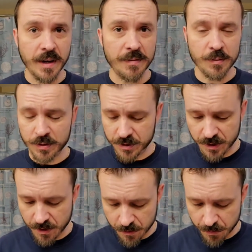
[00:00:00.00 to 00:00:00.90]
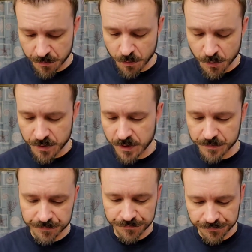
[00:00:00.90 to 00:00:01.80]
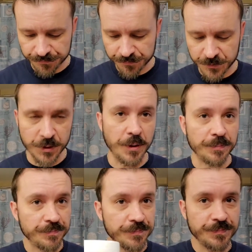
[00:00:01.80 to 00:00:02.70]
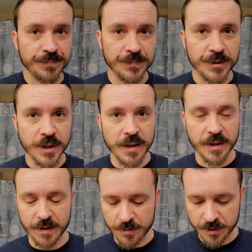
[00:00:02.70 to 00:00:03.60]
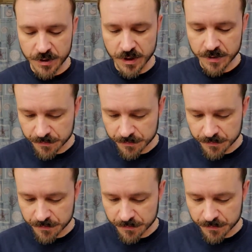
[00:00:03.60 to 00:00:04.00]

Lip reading: really seen other people with it, so decided to give it a shot.